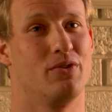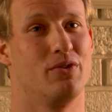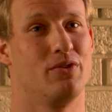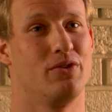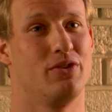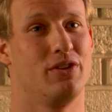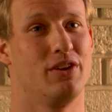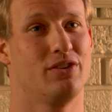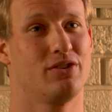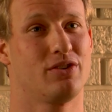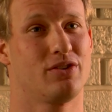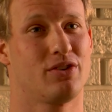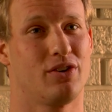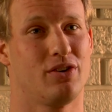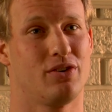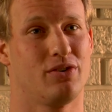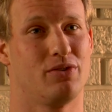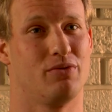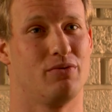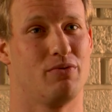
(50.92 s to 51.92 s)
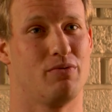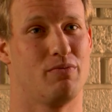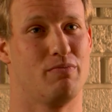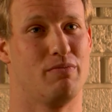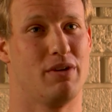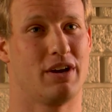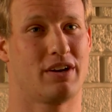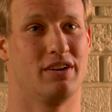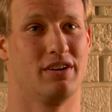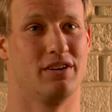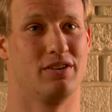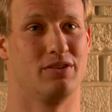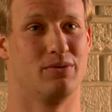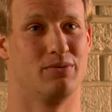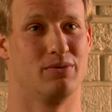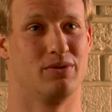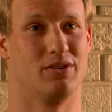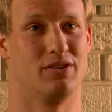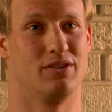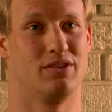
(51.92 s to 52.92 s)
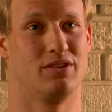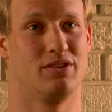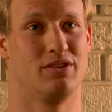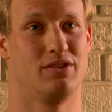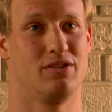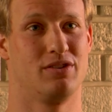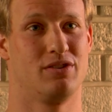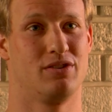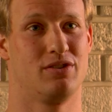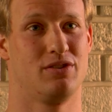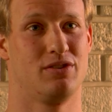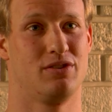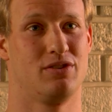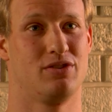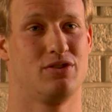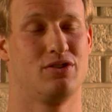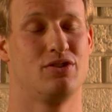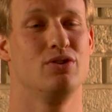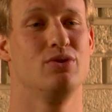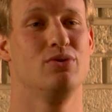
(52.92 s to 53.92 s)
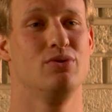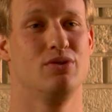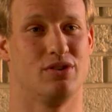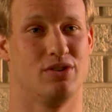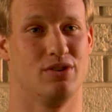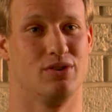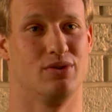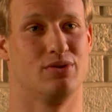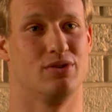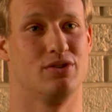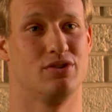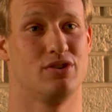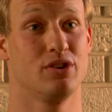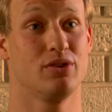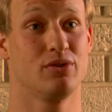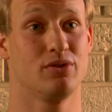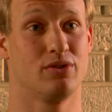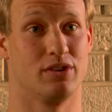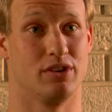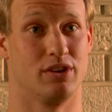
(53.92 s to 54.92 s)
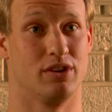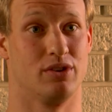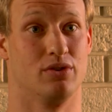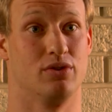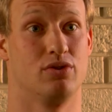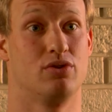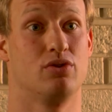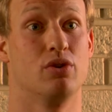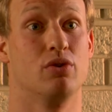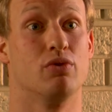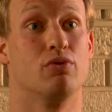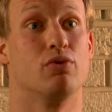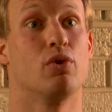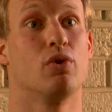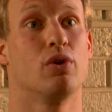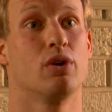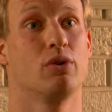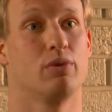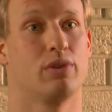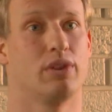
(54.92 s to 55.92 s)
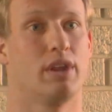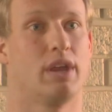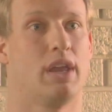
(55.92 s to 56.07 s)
These are all mechanisms that students use and children use to avoid what they